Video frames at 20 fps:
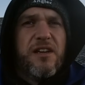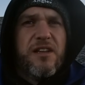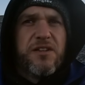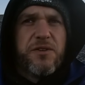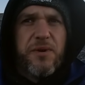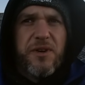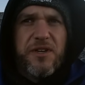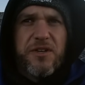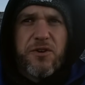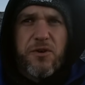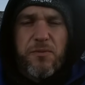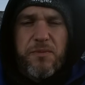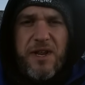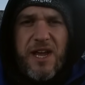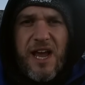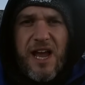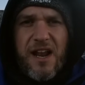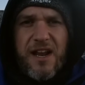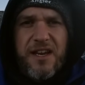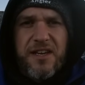So he's come
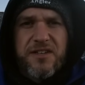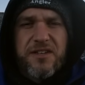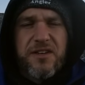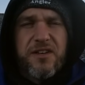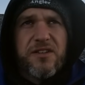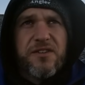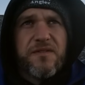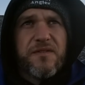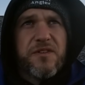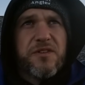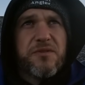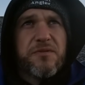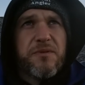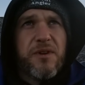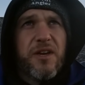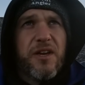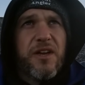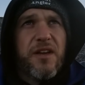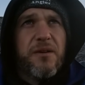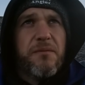down in search of
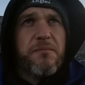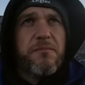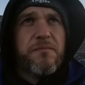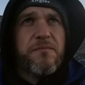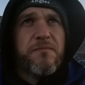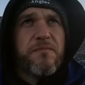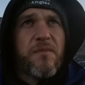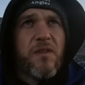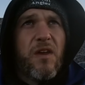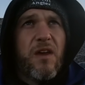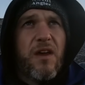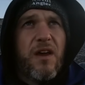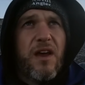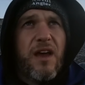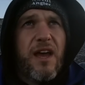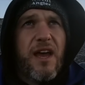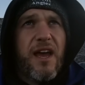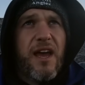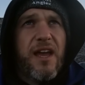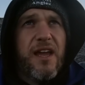a, um,
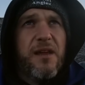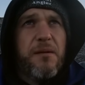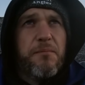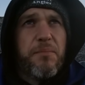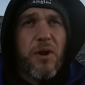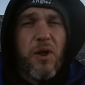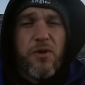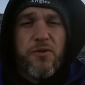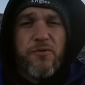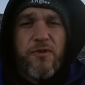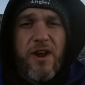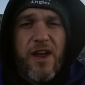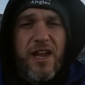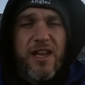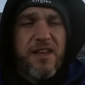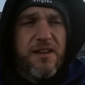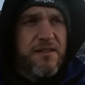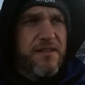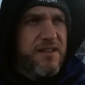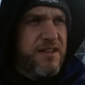a blonde
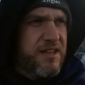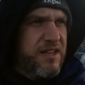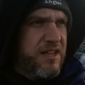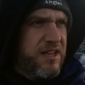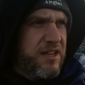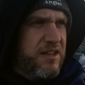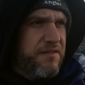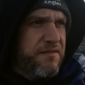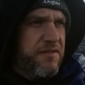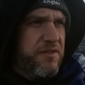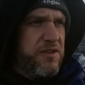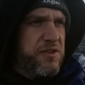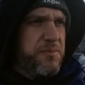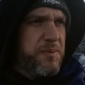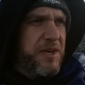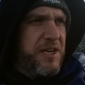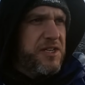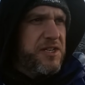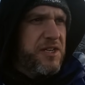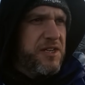ray for the
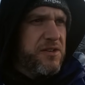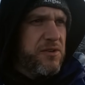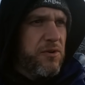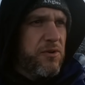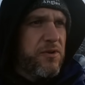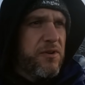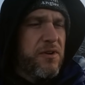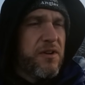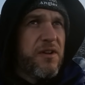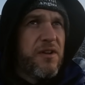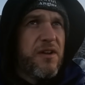species hunt.